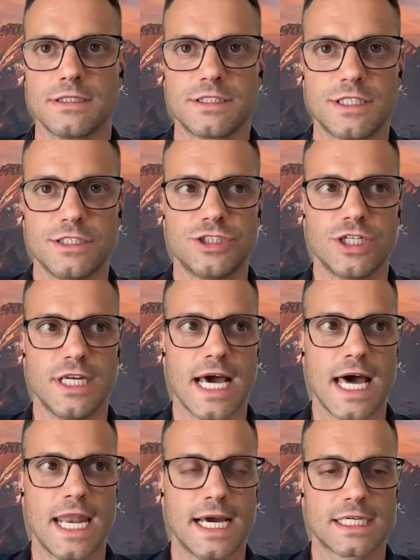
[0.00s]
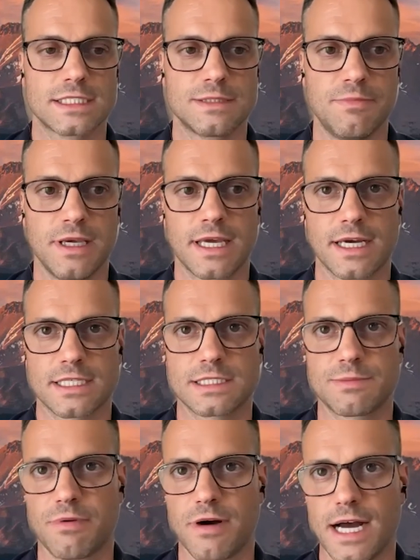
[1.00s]
the genetics being
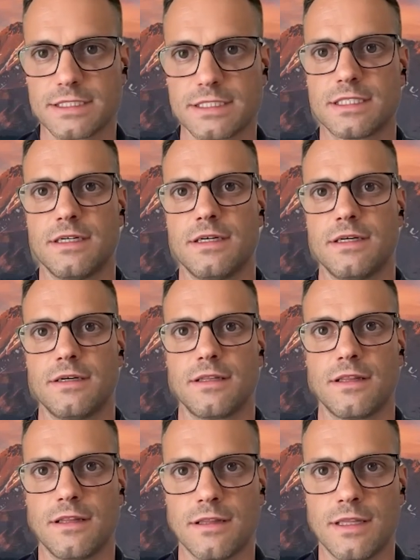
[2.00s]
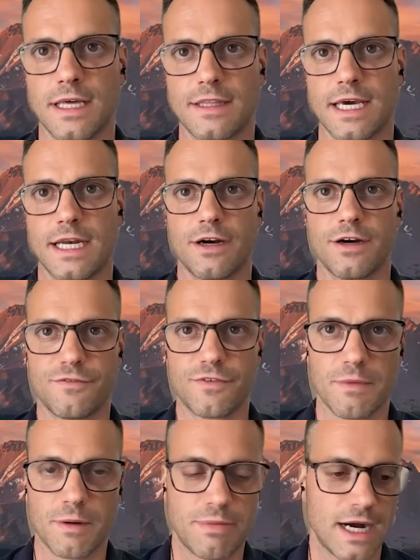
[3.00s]
expressed that they inherited from their
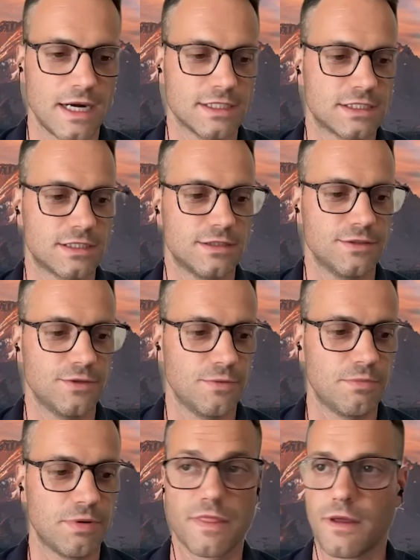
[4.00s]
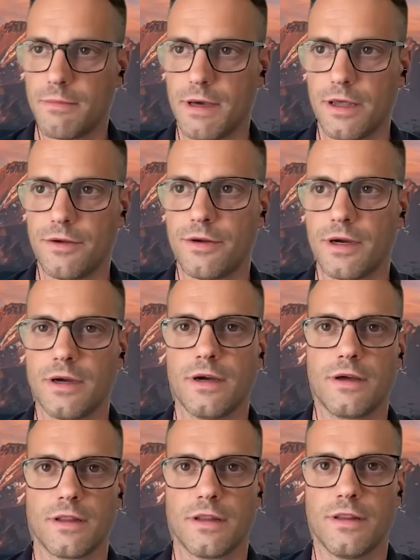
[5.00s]
parents to put them in
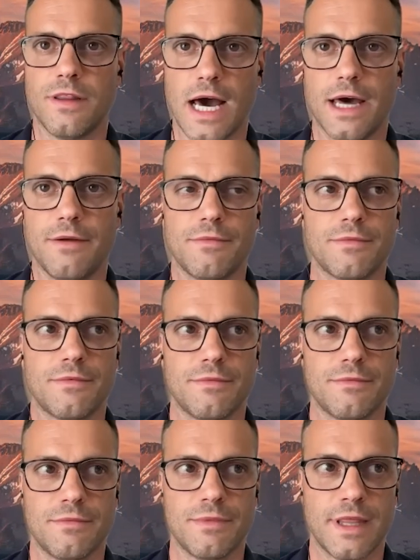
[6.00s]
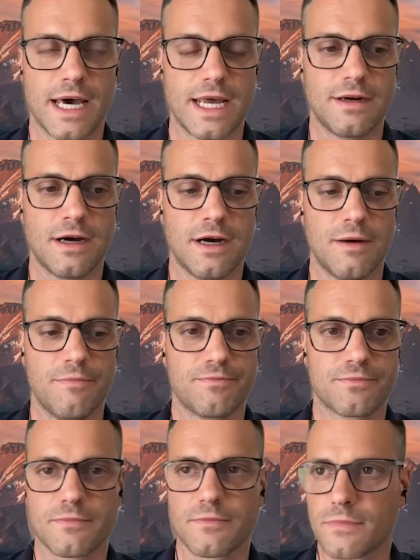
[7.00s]
that, that, um,
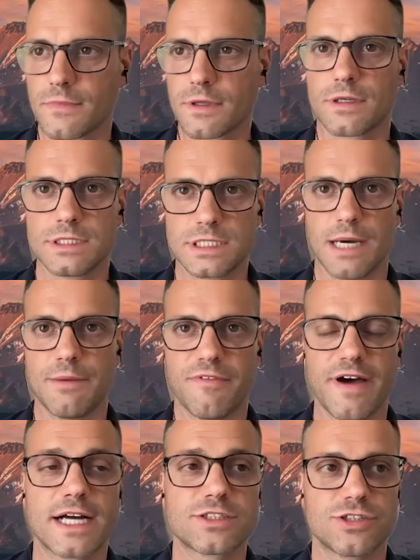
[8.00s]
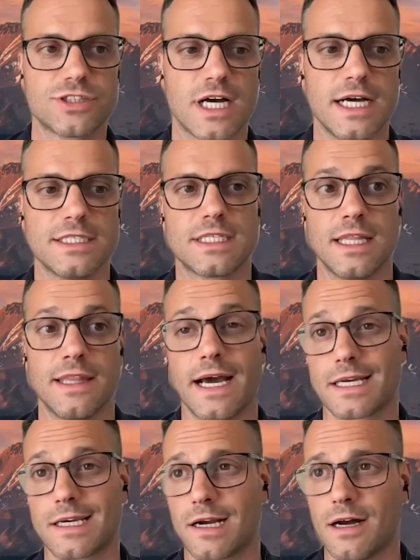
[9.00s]
type of exercise, and that
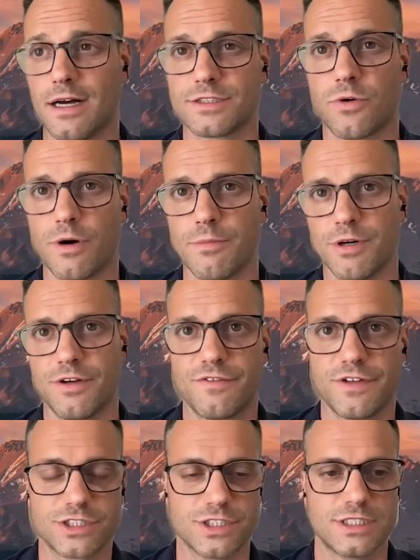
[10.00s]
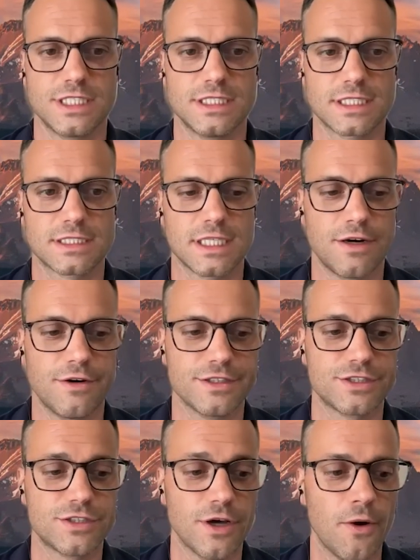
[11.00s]
can cause hormone deficiencies, et cetera.
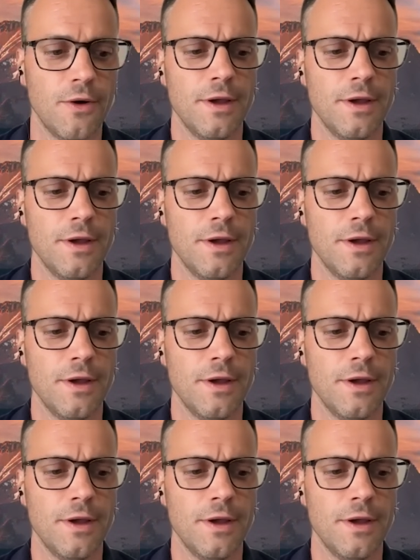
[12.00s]
So